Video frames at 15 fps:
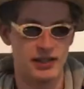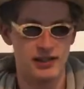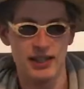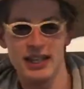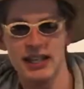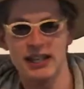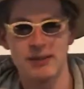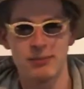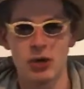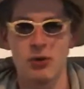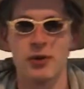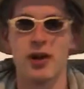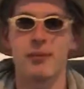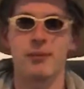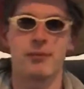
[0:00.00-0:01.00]
city gets
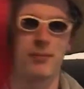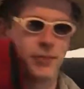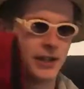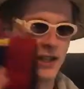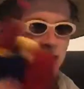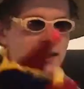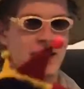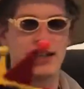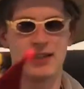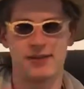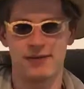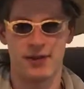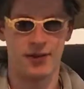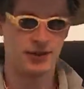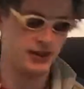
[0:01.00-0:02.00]
blown up, but that's not his
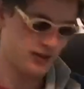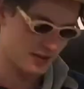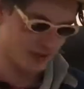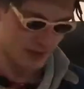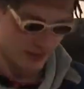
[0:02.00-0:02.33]
fault. You know what